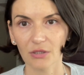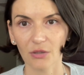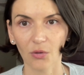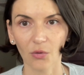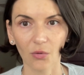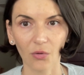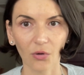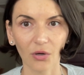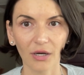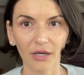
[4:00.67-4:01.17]

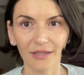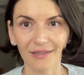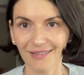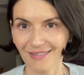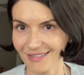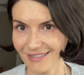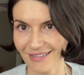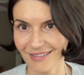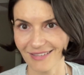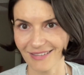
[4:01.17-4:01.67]
or
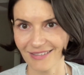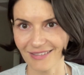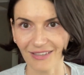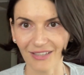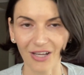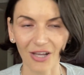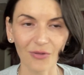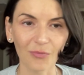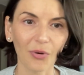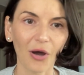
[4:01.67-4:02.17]
this is
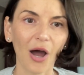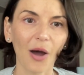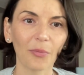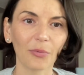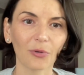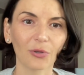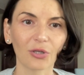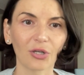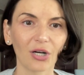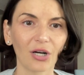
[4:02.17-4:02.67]

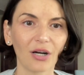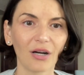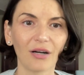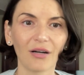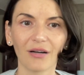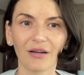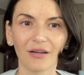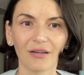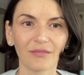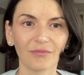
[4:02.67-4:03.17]
unpopular
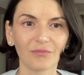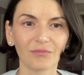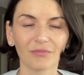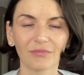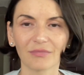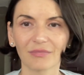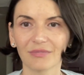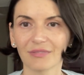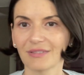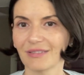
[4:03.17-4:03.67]

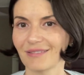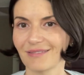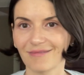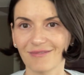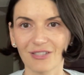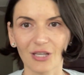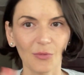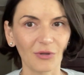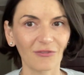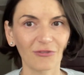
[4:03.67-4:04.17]

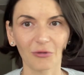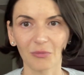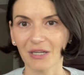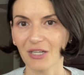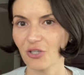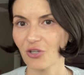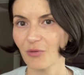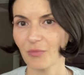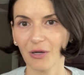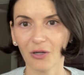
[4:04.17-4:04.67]
some
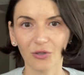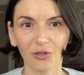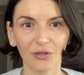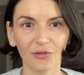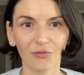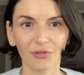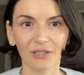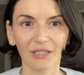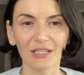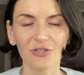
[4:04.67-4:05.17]
information about your
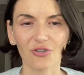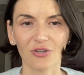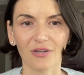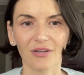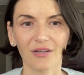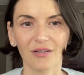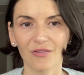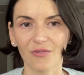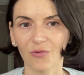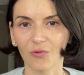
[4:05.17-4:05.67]

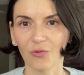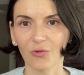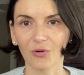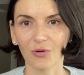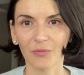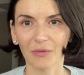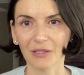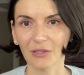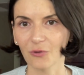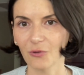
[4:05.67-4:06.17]
religion or
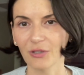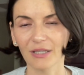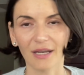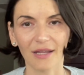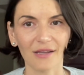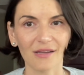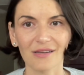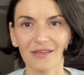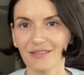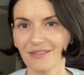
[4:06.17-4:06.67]

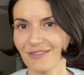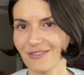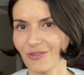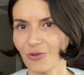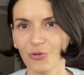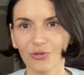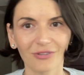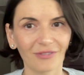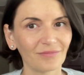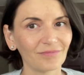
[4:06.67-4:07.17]
minorities,
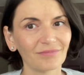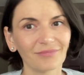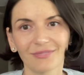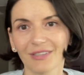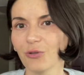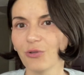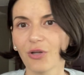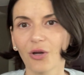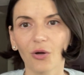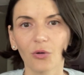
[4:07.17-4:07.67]
or
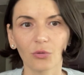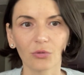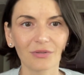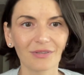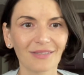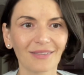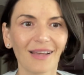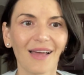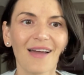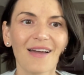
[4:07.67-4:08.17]
who
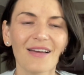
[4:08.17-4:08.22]
knows.